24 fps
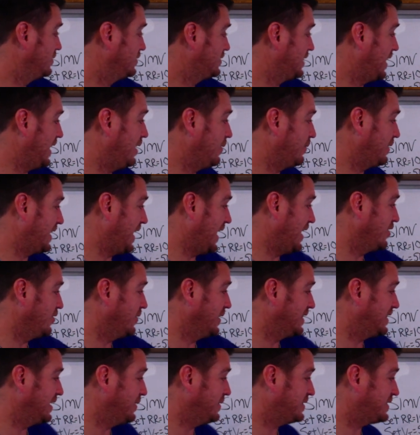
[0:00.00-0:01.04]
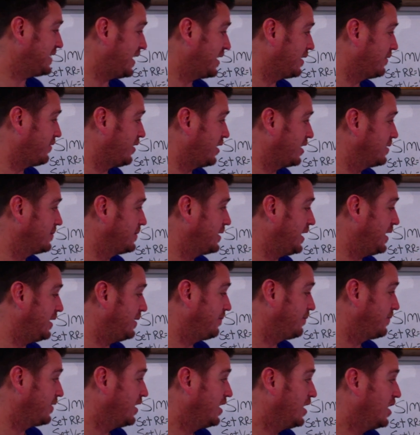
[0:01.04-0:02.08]
we can't do anything with tidal volume
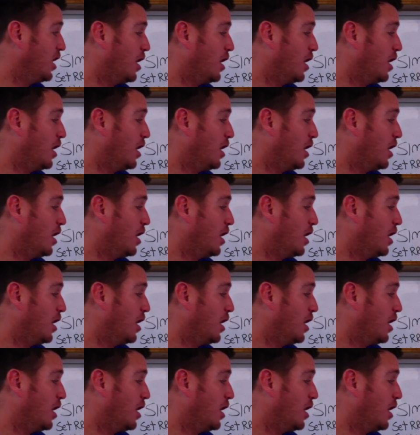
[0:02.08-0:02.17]
yet.